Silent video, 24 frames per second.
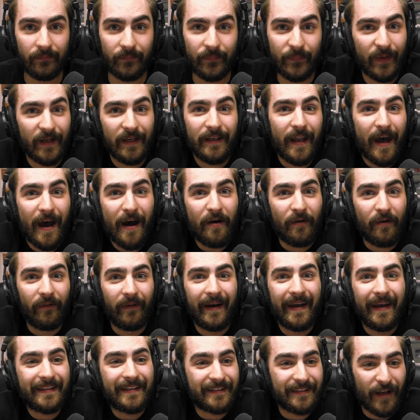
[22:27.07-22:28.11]
But no,
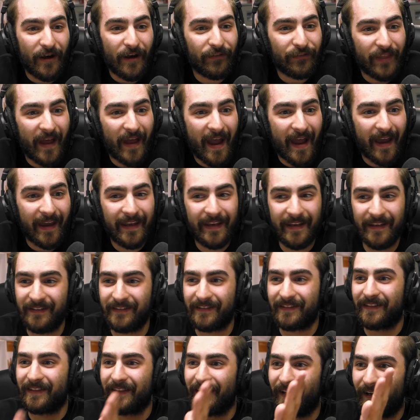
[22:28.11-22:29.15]
it's not that.
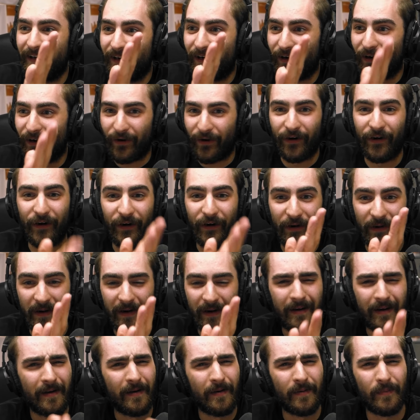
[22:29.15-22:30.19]
It's her
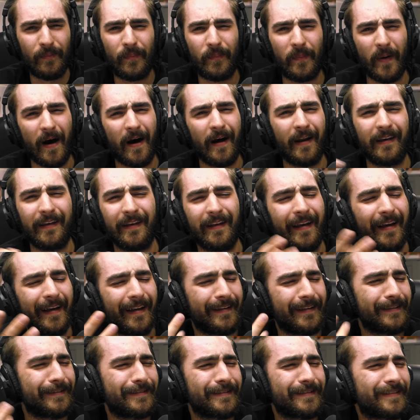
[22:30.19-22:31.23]
body. And
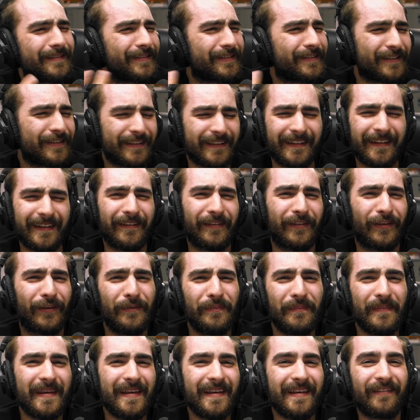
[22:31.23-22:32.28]
it's, to
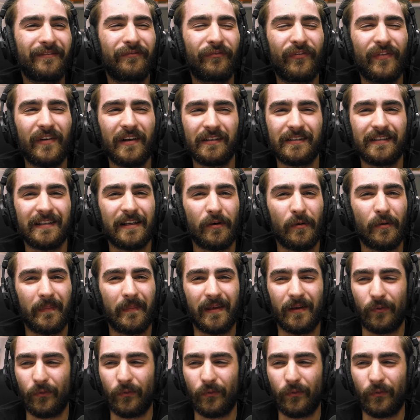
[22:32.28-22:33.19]
me, it feels a little bit